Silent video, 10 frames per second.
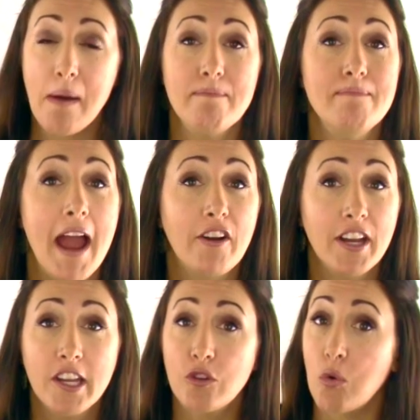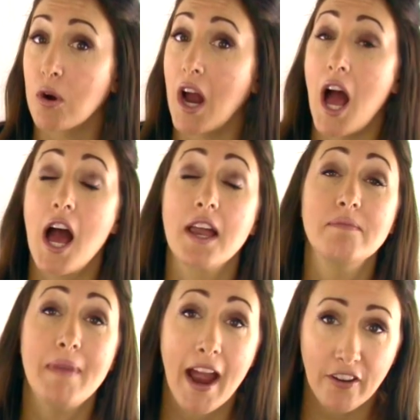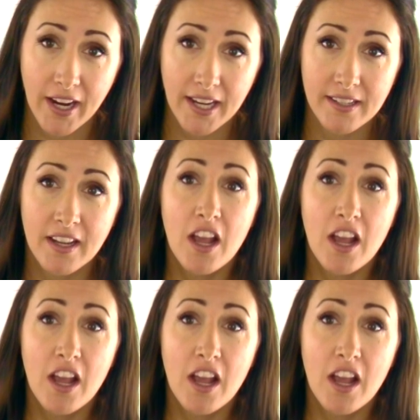married or unmarried.